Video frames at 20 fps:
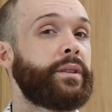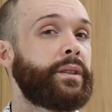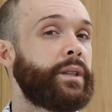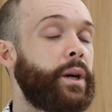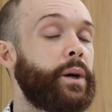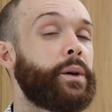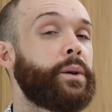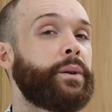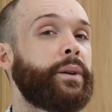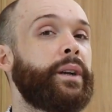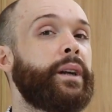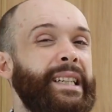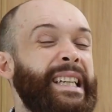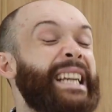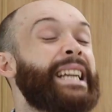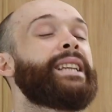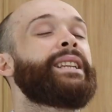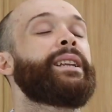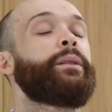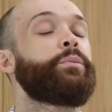the stone,
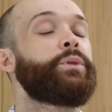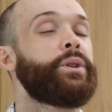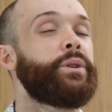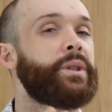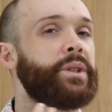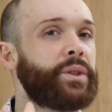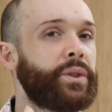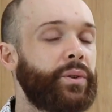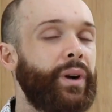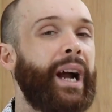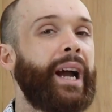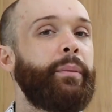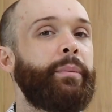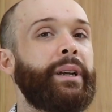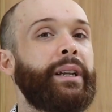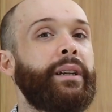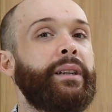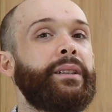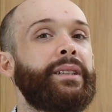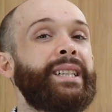getting them to describe
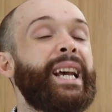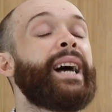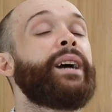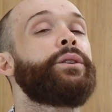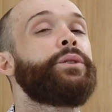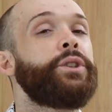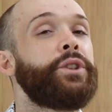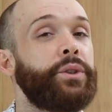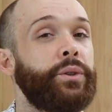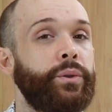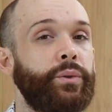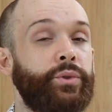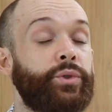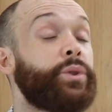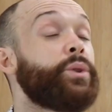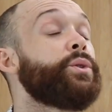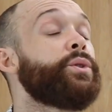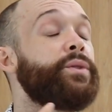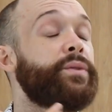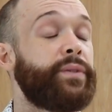it and tell you
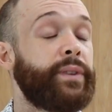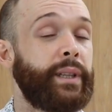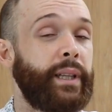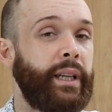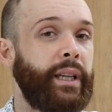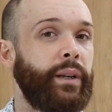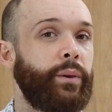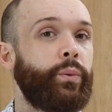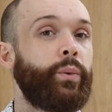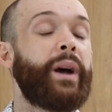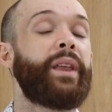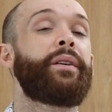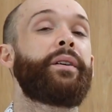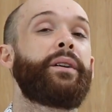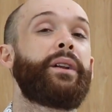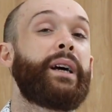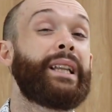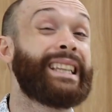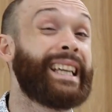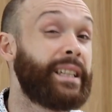truthfully whether
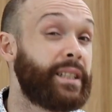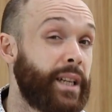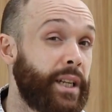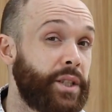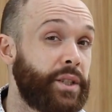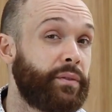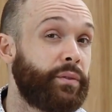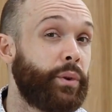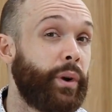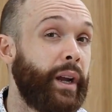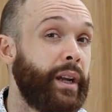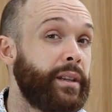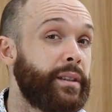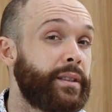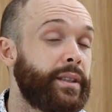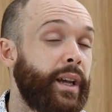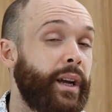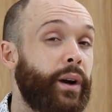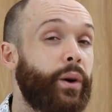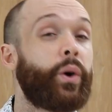or not that touch of gray
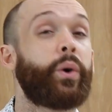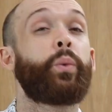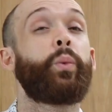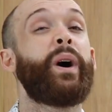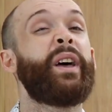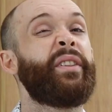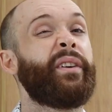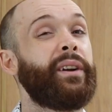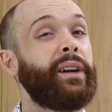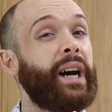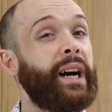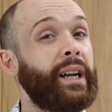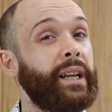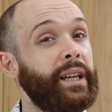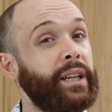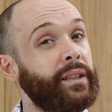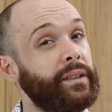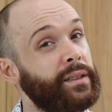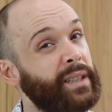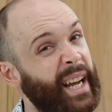is there, or whether or not
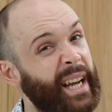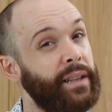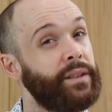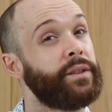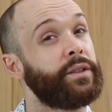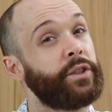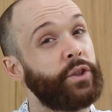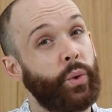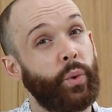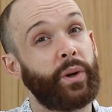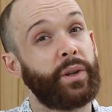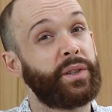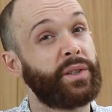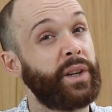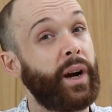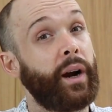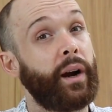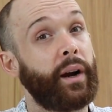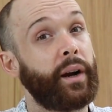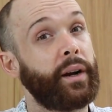it tends towards
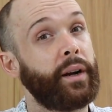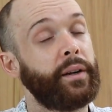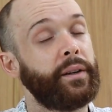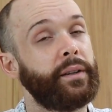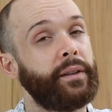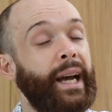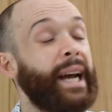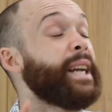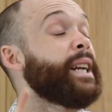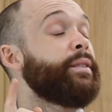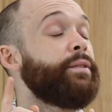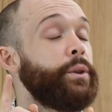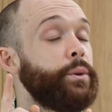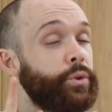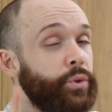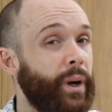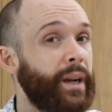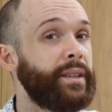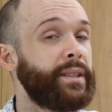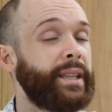dark. And if you
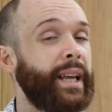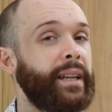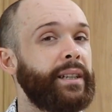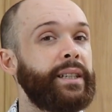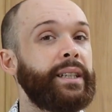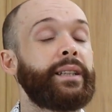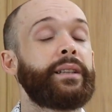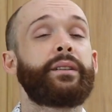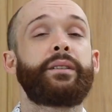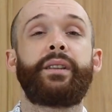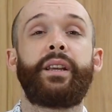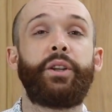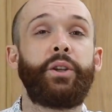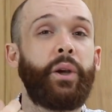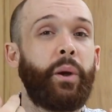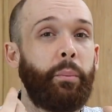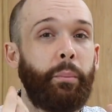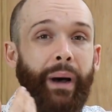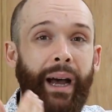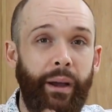trust that dealer, then you
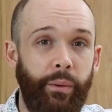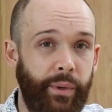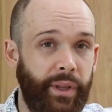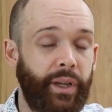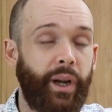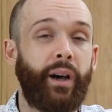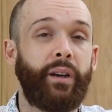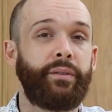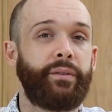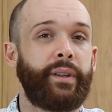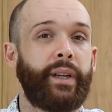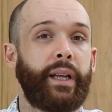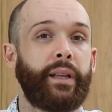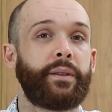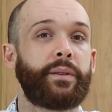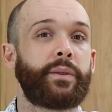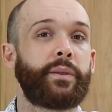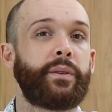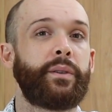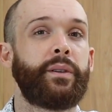can buy with
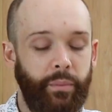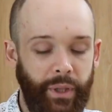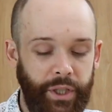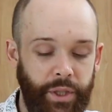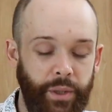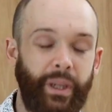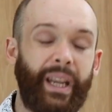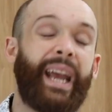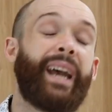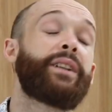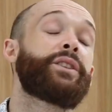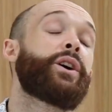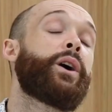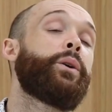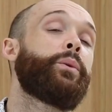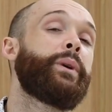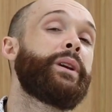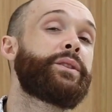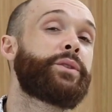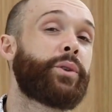confidence. But you can't
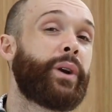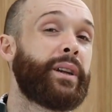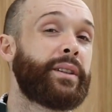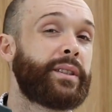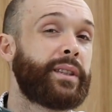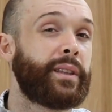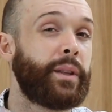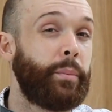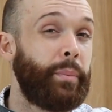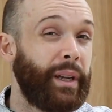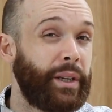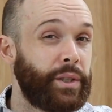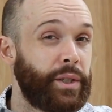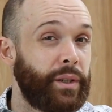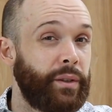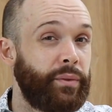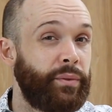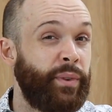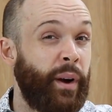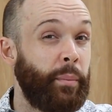always trust the
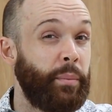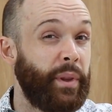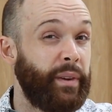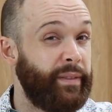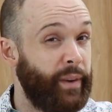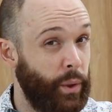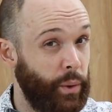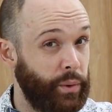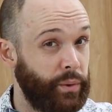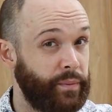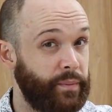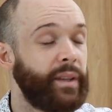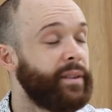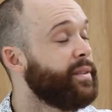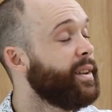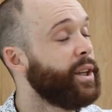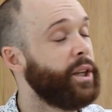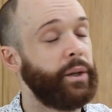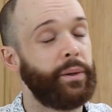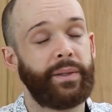picture from the phone.
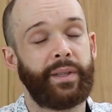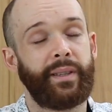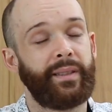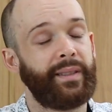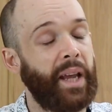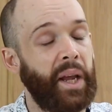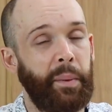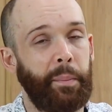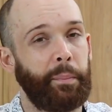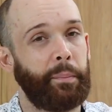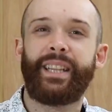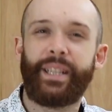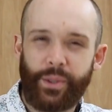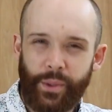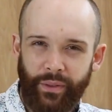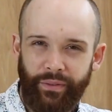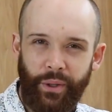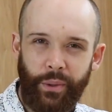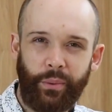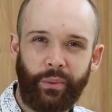Video's the same.
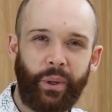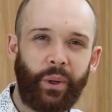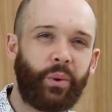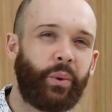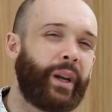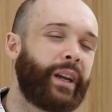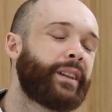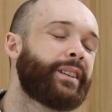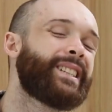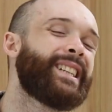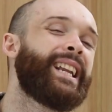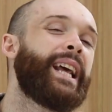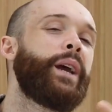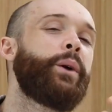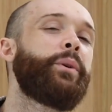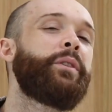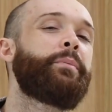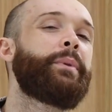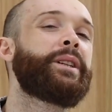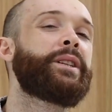Let's review real quick. Today
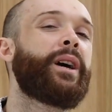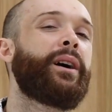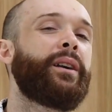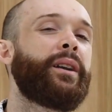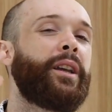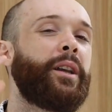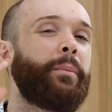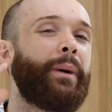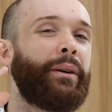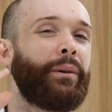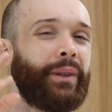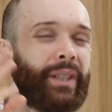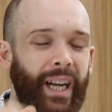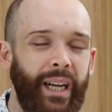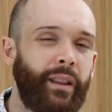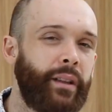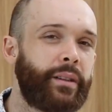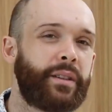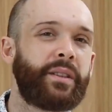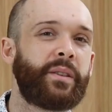we've been talking about
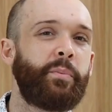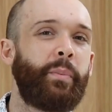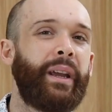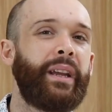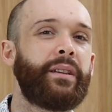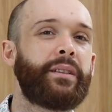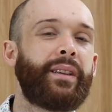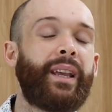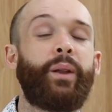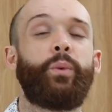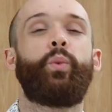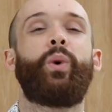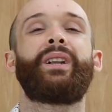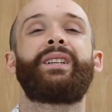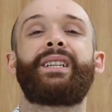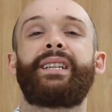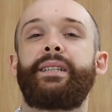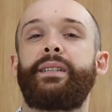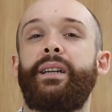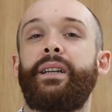color space and
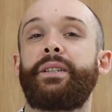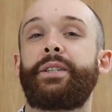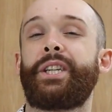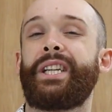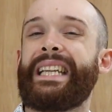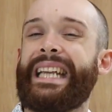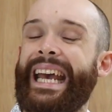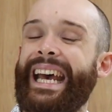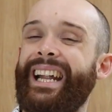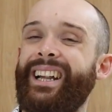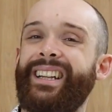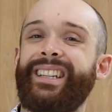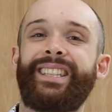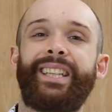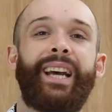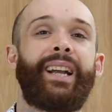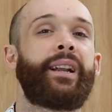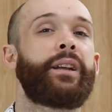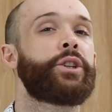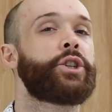what technology can and
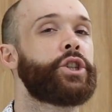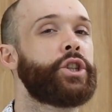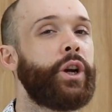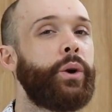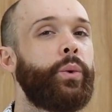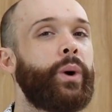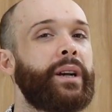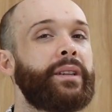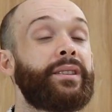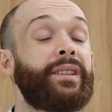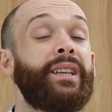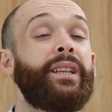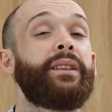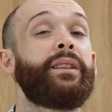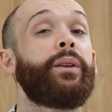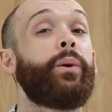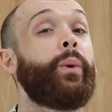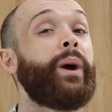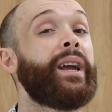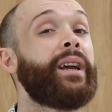cannot show us
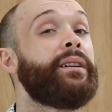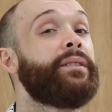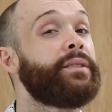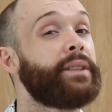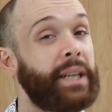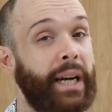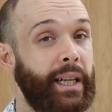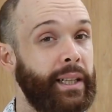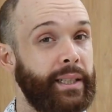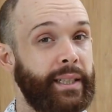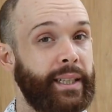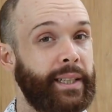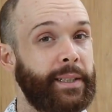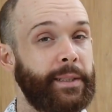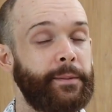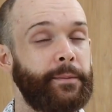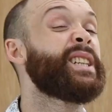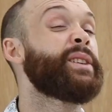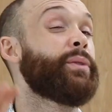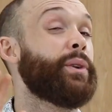in the way of color.
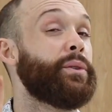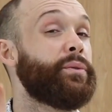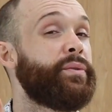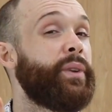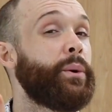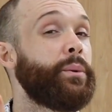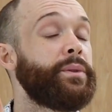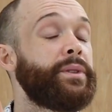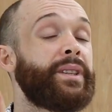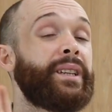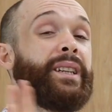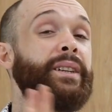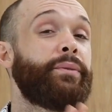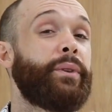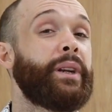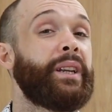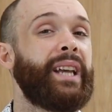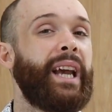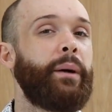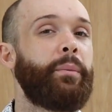Different phones and
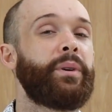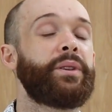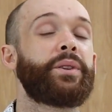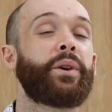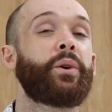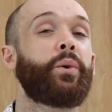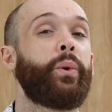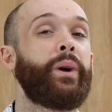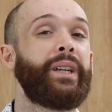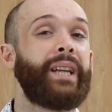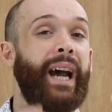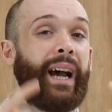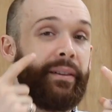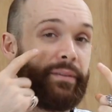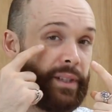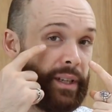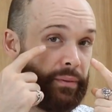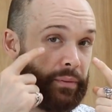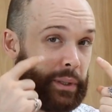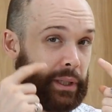different cameras are going to
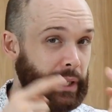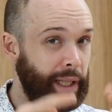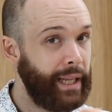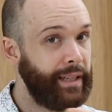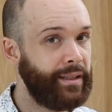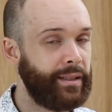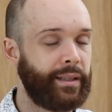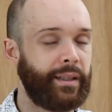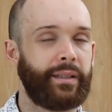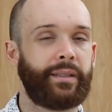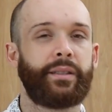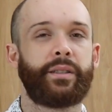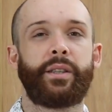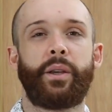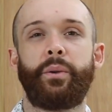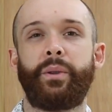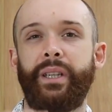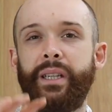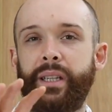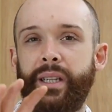have different lenses, and
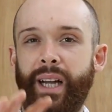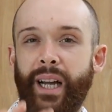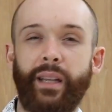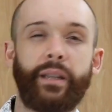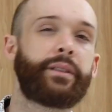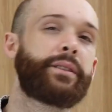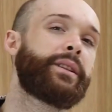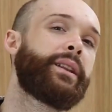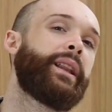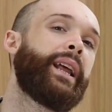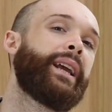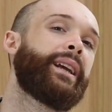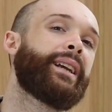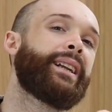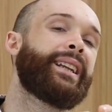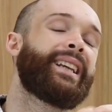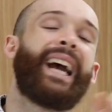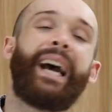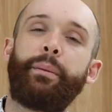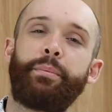so the colors they
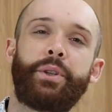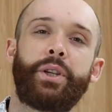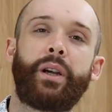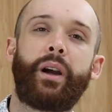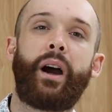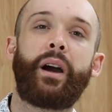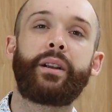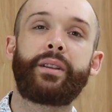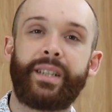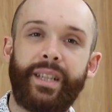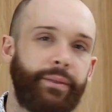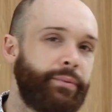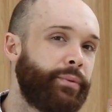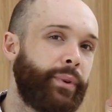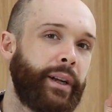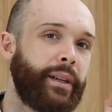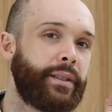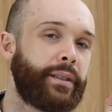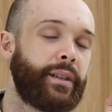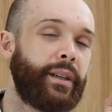can capture are
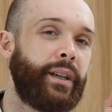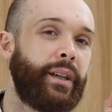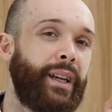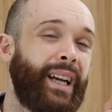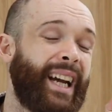different.